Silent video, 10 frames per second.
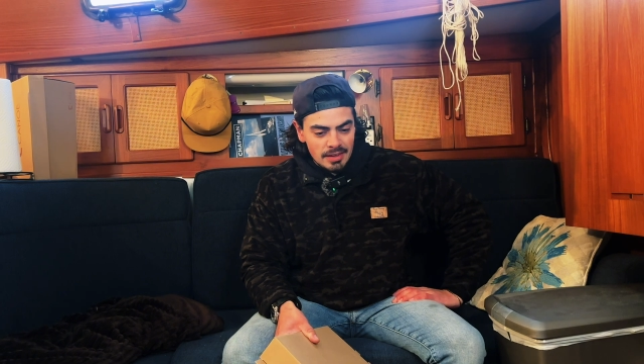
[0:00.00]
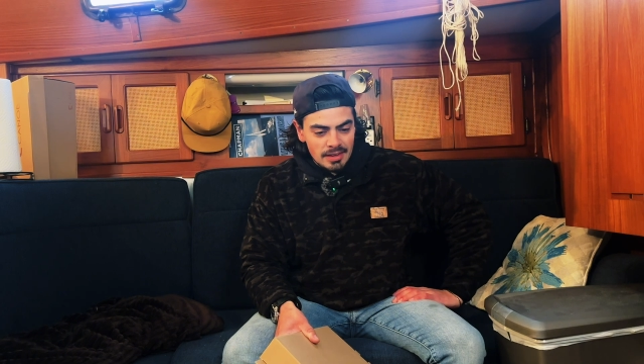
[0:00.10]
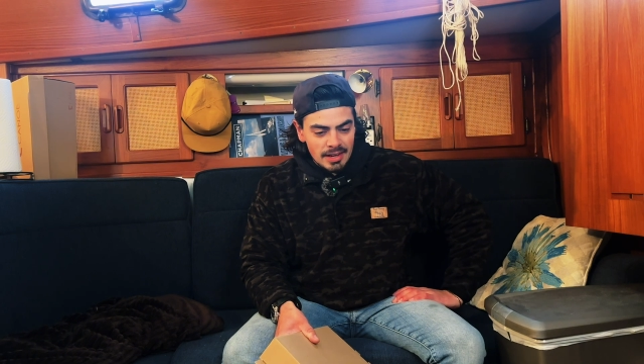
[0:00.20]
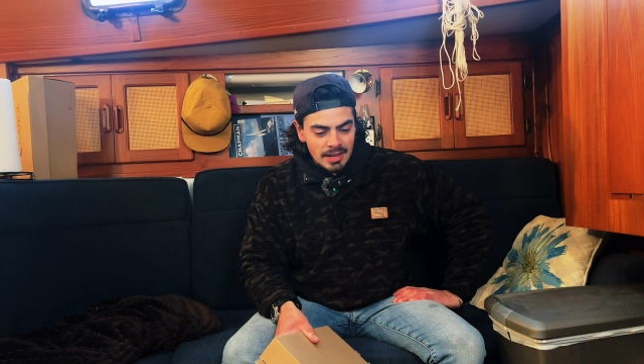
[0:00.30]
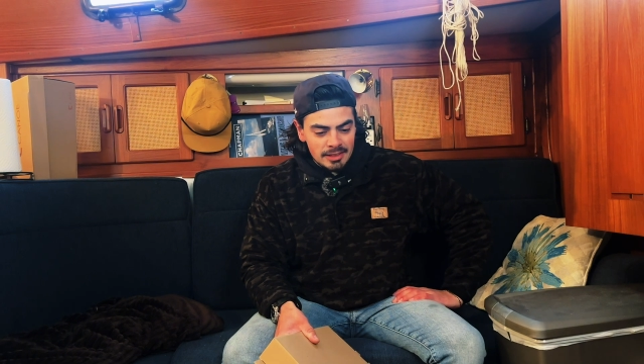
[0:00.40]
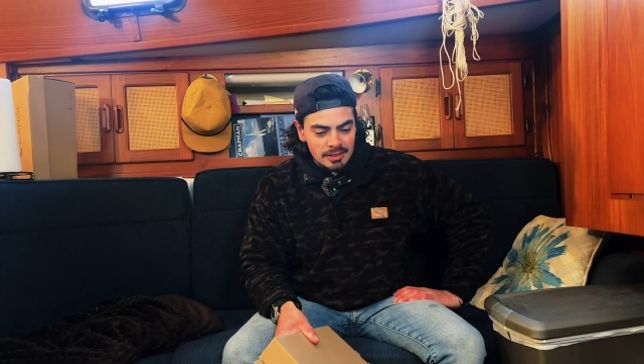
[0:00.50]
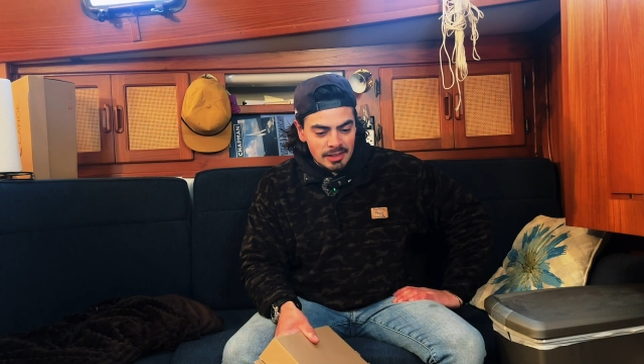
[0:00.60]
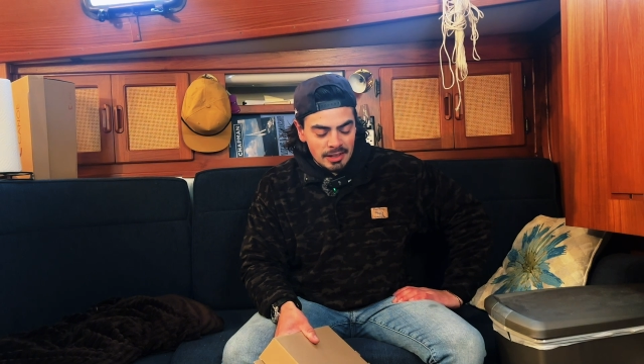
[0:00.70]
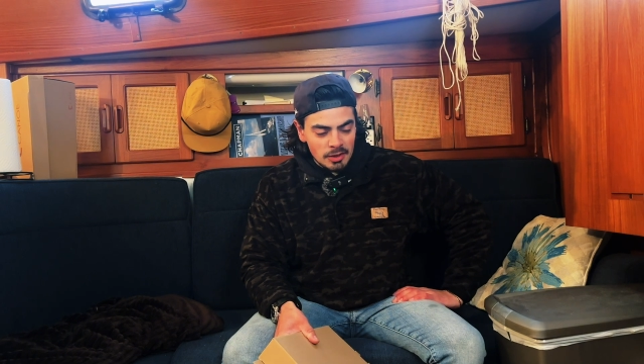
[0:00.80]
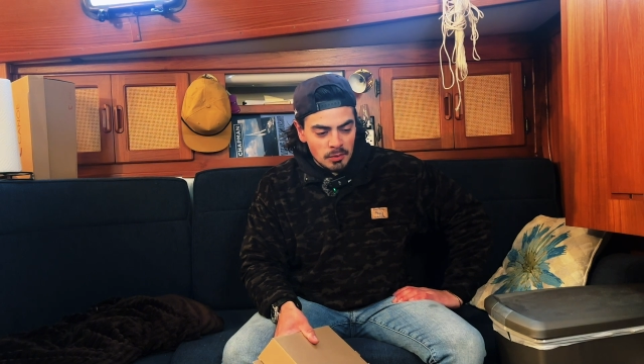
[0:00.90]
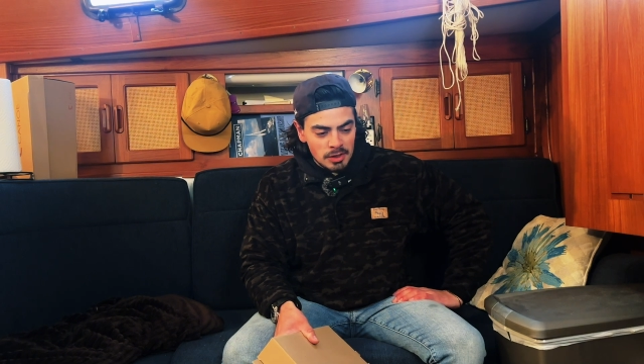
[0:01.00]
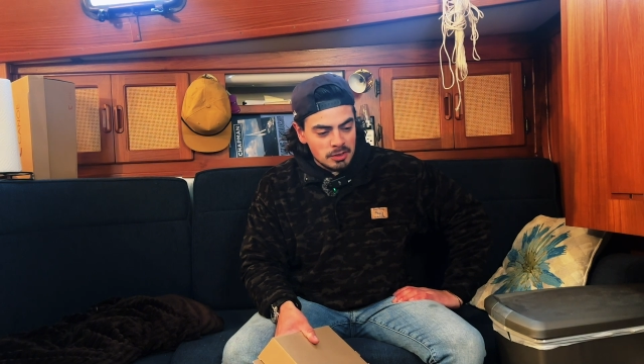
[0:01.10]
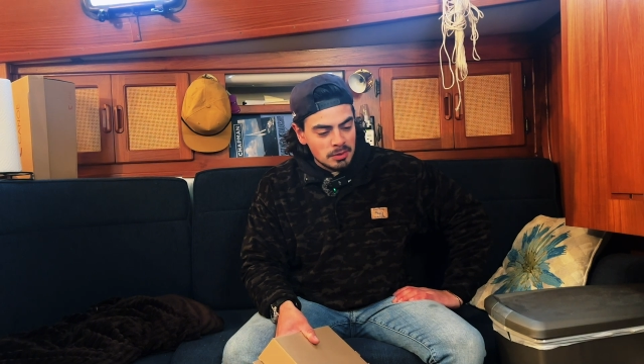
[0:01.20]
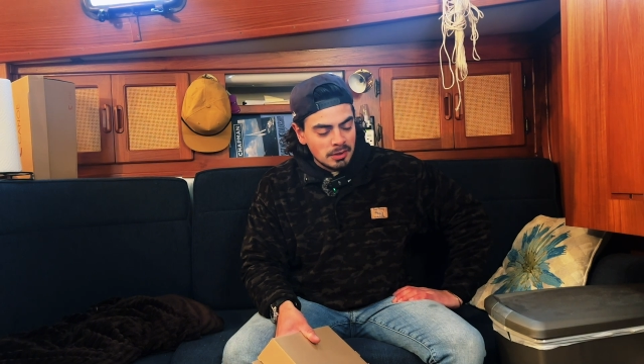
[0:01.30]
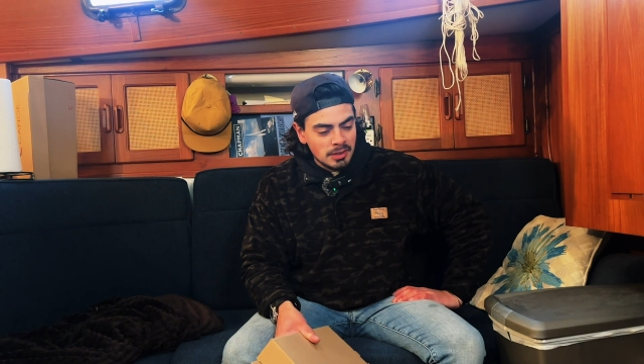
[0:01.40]
I don't want to
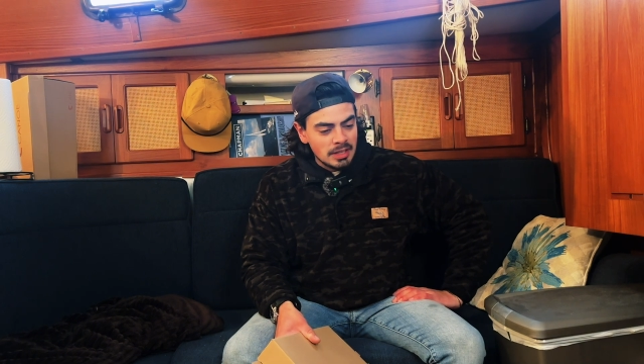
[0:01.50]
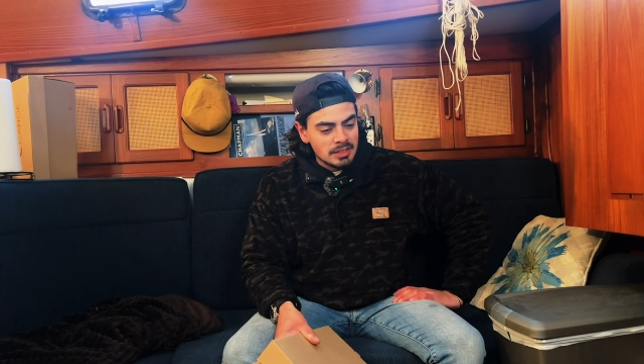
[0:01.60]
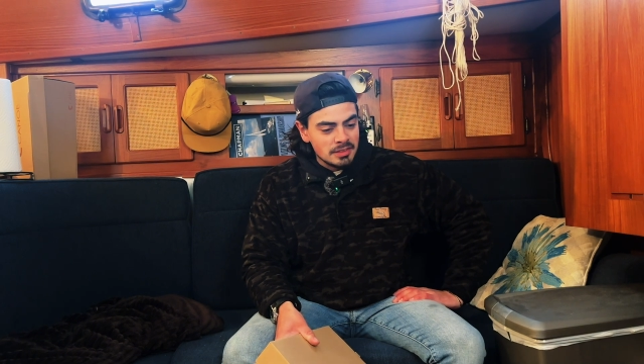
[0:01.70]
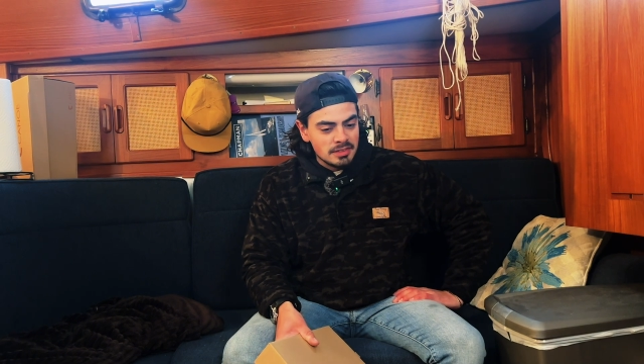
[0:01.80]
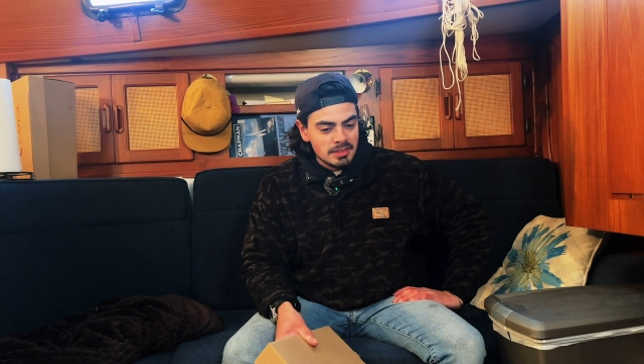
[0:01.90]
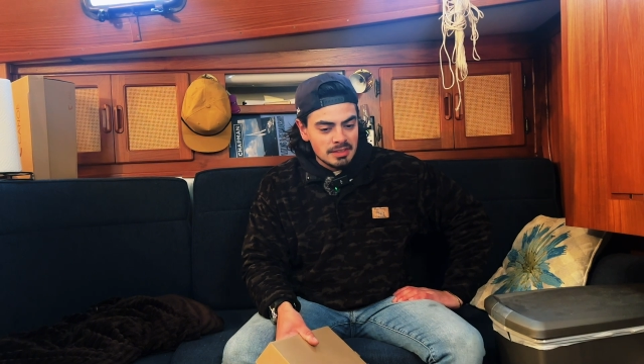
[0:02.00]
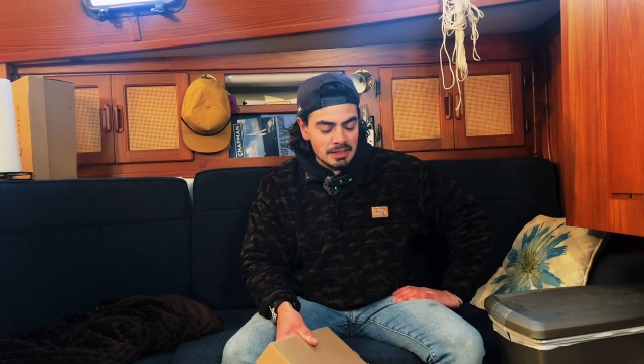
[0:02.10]
do the things,